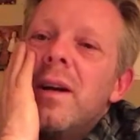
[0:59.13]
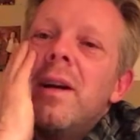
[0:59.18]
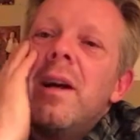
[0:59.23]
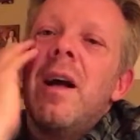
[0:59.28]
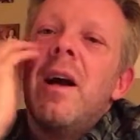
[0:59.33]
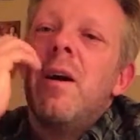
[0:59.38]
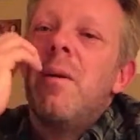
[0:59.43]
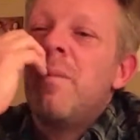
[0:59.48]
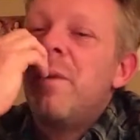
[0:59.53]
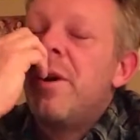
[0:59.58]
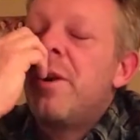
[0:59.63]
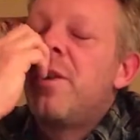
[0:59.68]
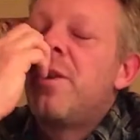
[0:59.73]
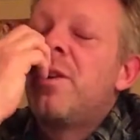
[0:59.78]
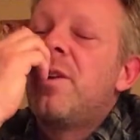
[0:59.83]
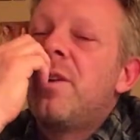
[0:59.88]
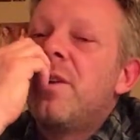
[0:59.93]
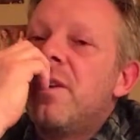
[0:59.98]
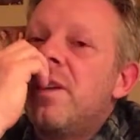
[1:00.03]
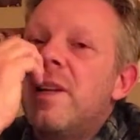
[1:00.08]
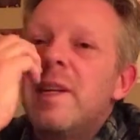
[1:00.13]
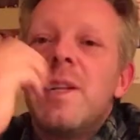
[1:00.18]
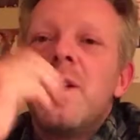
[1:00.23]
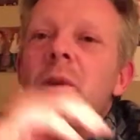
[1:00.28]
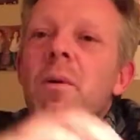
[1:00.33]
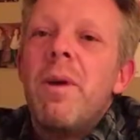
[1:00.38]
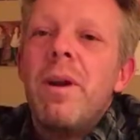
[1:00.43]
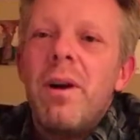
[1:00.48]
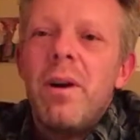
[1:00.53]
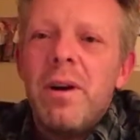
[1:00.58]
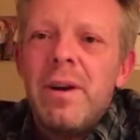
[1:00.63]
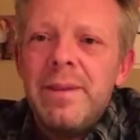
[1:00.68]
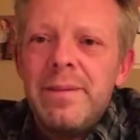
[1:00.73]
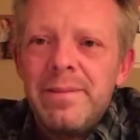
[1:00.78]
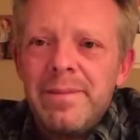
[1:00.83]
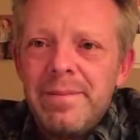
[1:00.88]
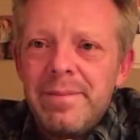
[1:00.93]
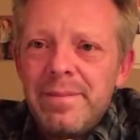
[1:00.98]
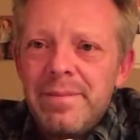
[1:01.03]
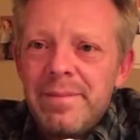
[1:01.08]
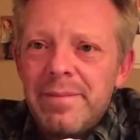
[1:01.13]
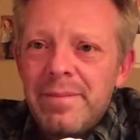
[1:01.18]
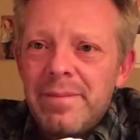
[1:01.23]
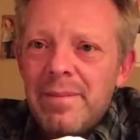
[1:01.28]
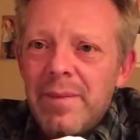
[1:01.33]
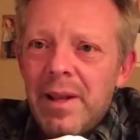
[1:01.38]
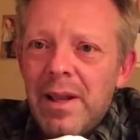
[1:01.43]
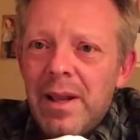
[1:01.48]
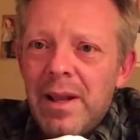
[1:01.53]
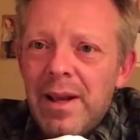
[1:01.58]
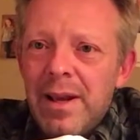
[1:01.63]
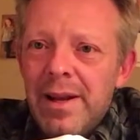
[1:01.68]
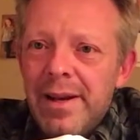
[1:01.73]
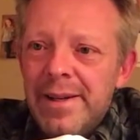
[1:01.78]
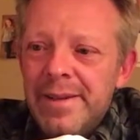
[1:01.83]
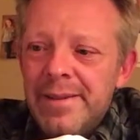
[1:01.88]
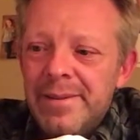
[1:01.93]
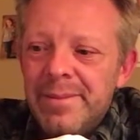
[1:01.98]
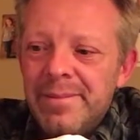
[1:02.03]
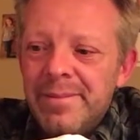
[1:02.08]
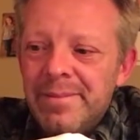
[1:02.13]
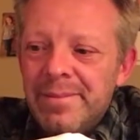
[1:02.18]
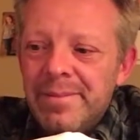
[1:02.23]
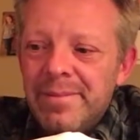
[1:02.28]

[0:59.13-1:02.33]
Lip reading: how much is going on. Um,